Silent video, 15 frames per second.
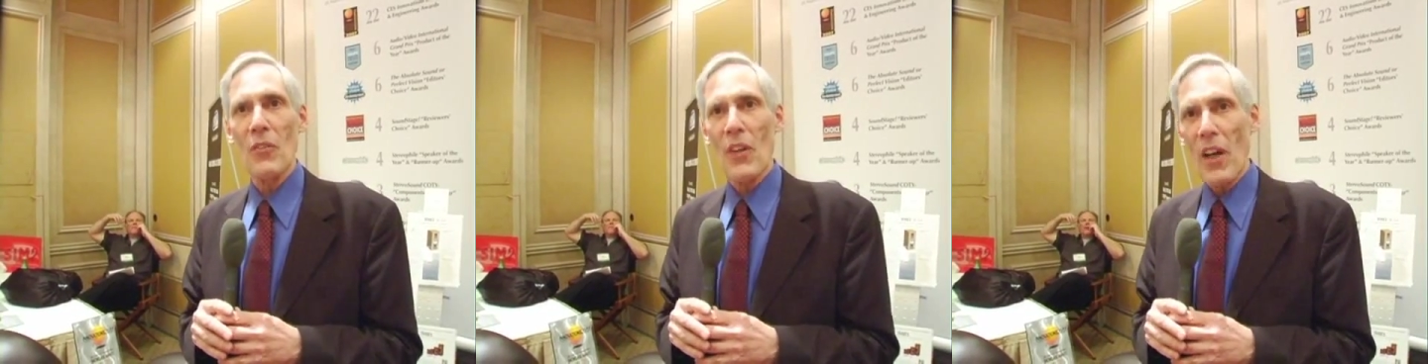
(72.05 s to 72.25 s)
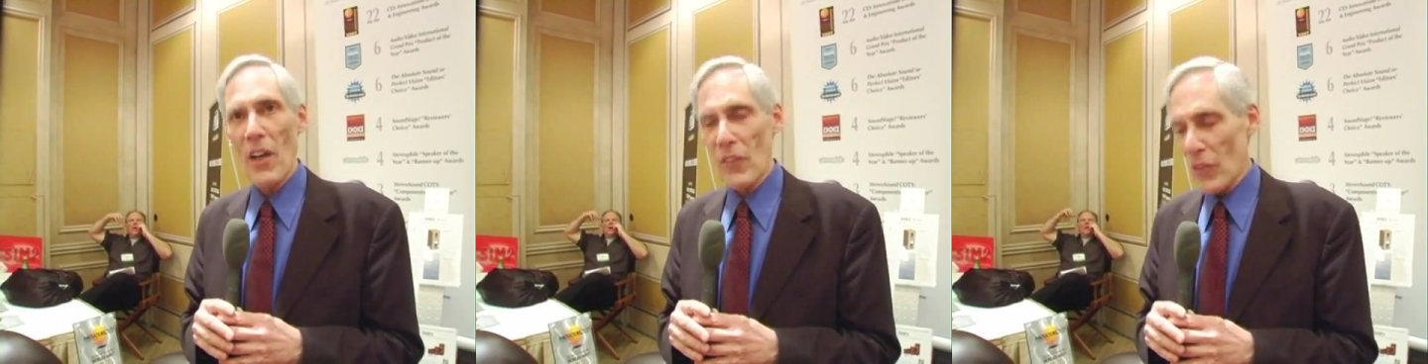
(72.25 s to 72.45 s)
the
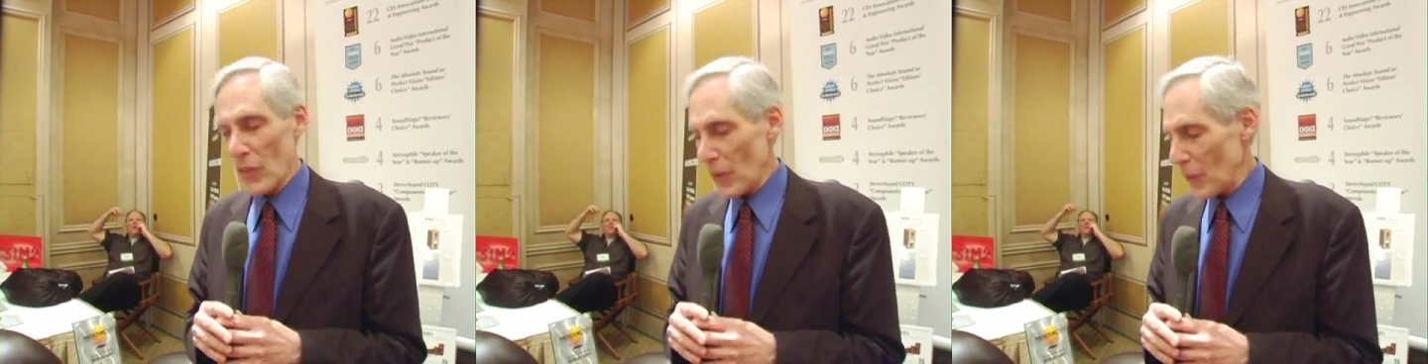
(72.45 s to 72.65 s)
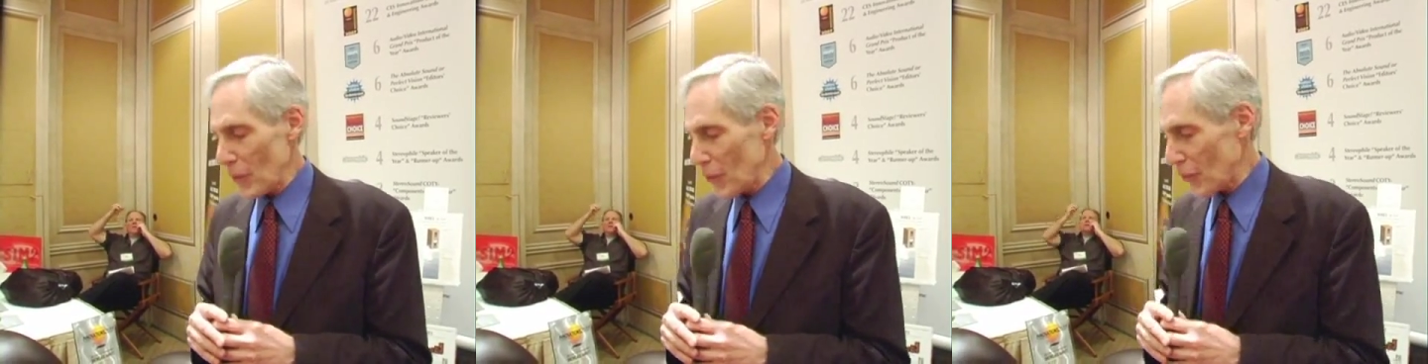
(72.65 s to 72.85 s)
high
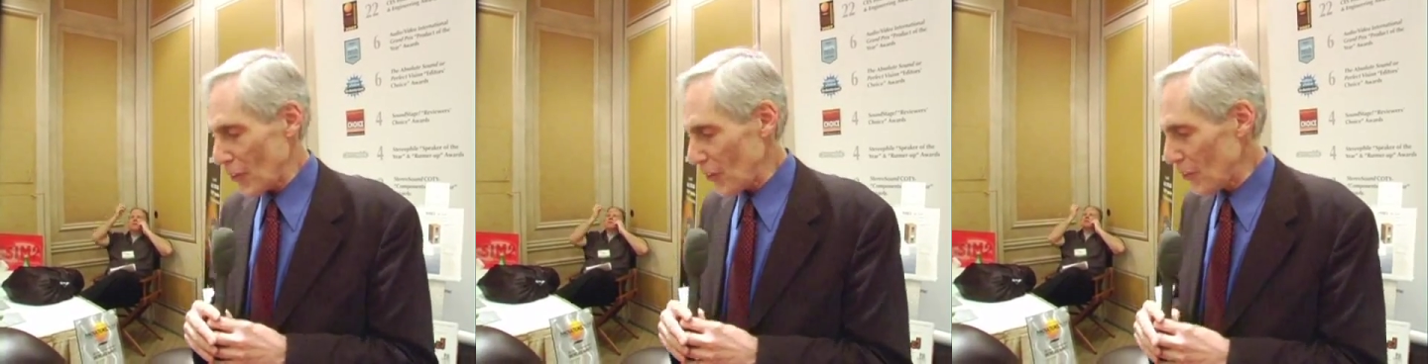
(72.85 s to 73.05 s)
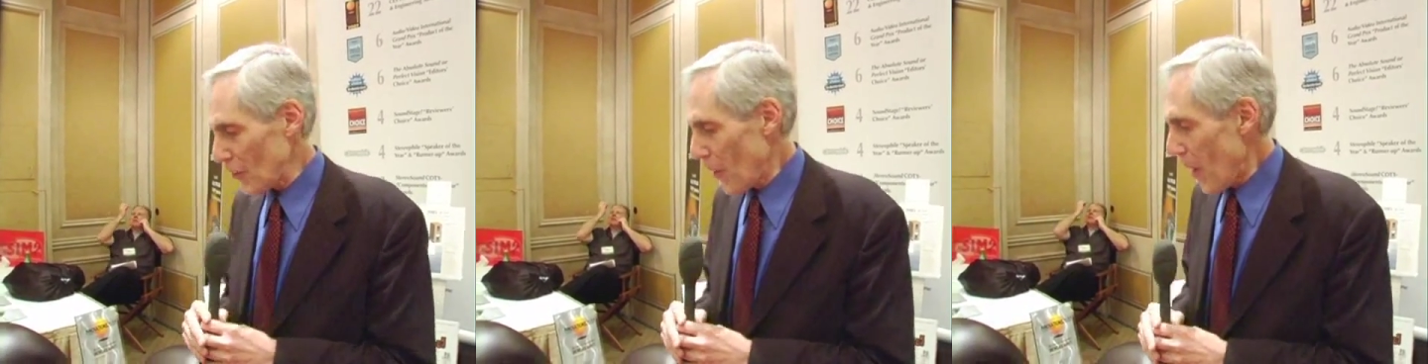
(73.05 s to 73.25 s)

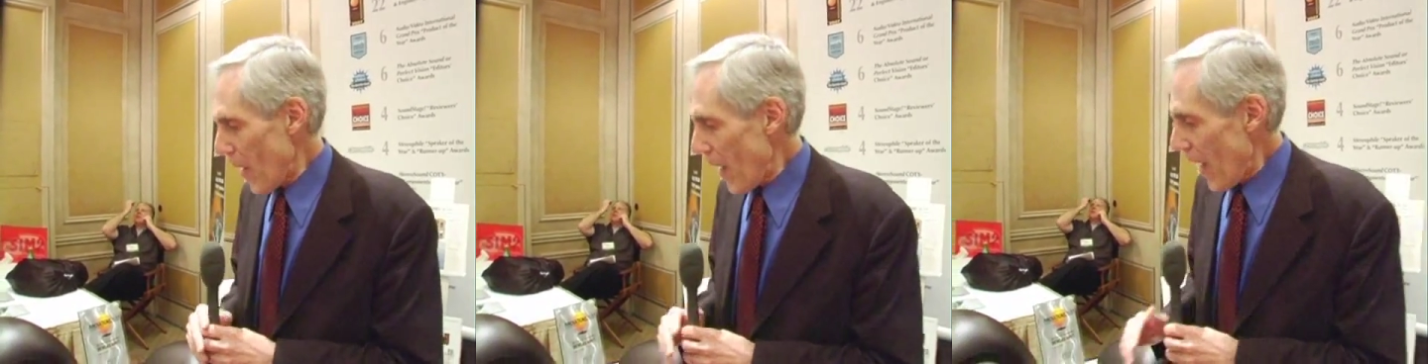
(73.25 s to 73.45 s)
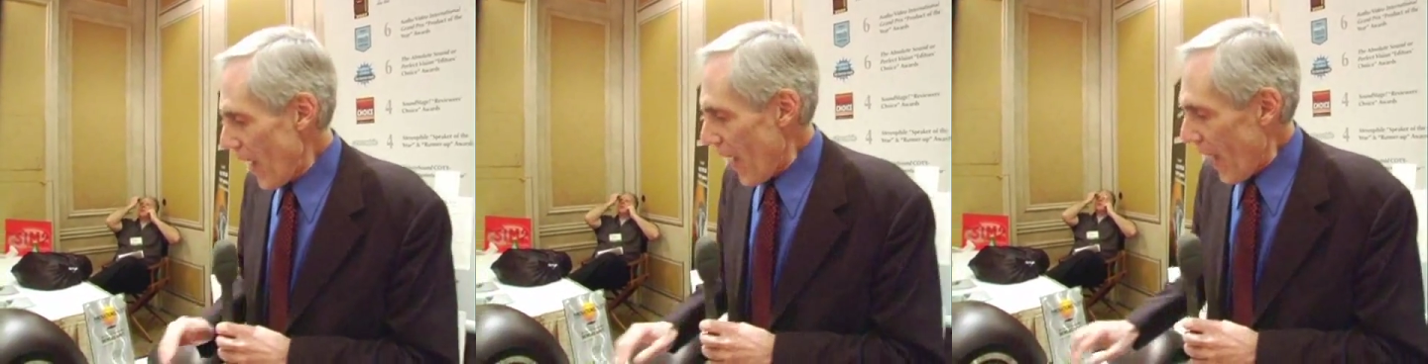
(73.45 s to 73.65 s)
frequencies.
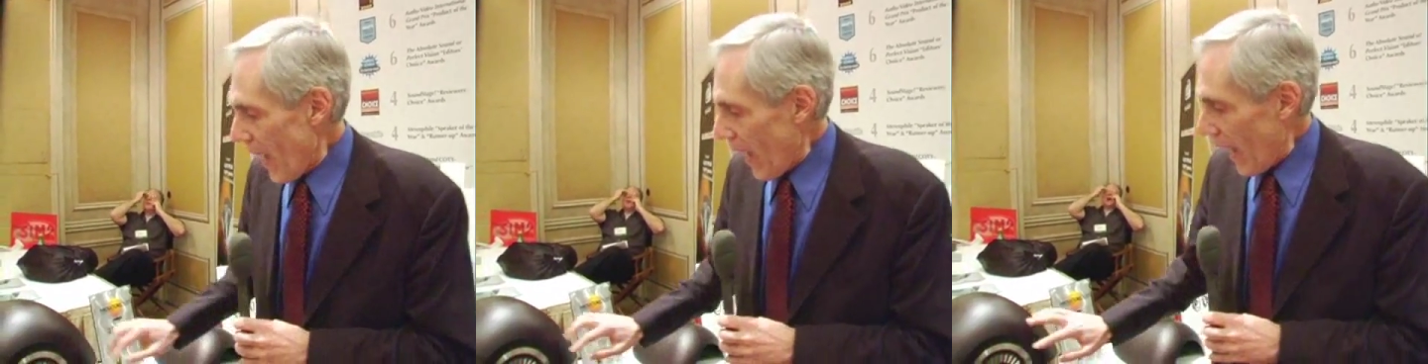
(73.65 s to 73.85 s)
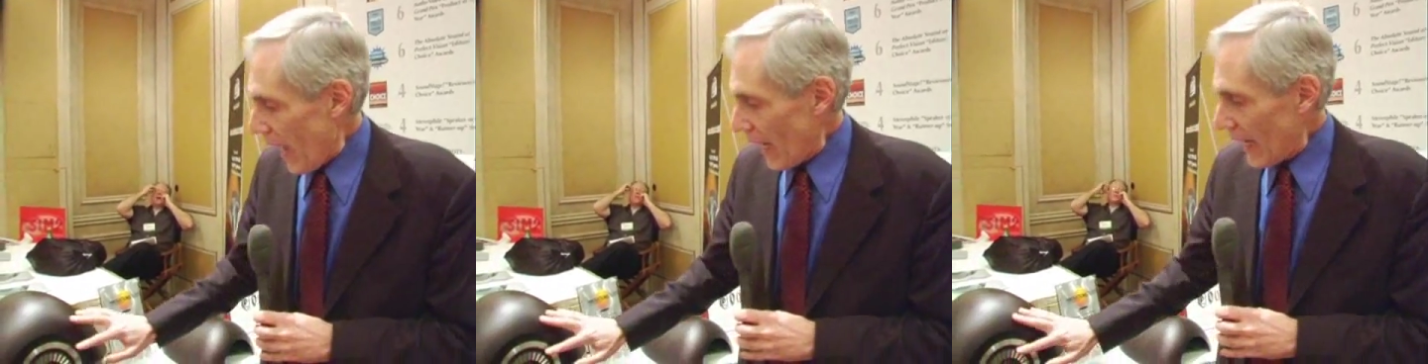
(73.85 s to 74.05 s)

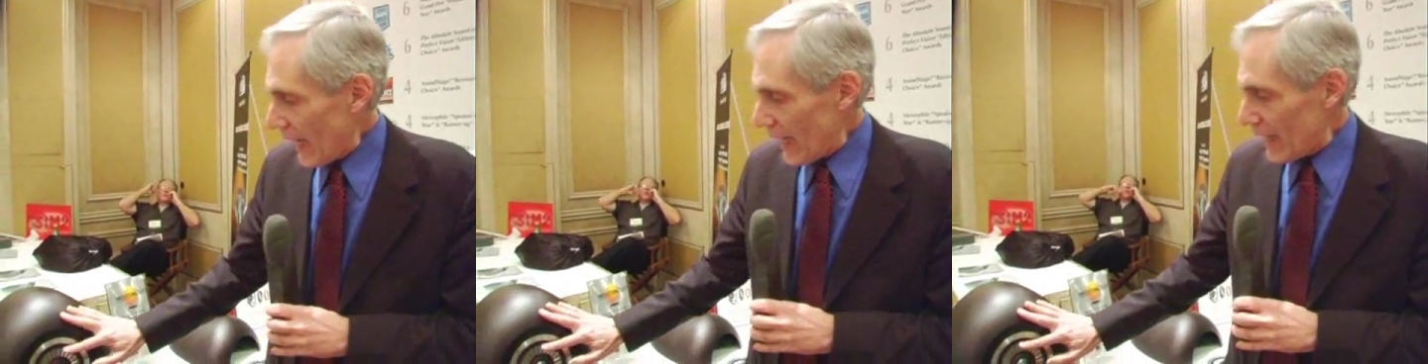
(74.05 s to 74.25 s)
In